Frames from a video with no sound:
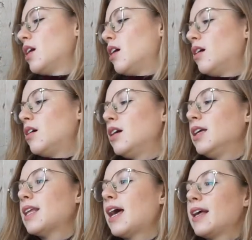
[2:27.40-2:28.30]
Uh,
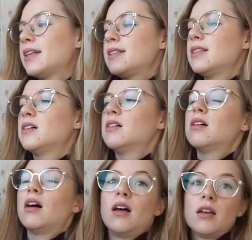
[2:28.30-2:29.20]
it has the
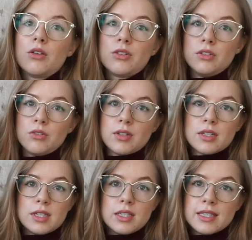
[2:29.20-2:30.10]

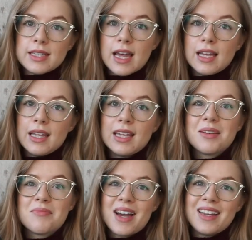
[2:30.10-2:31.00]
accordion styling.
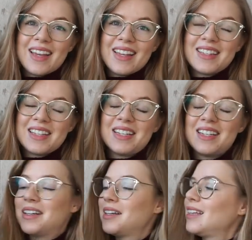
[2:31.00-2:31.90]
Mine has
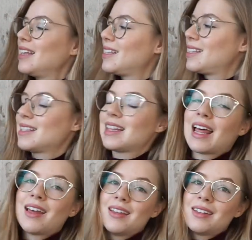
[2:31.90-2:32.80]
a, it's
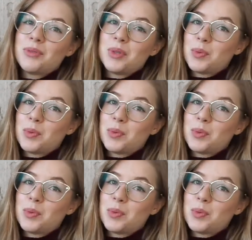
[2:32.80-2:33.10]
lined with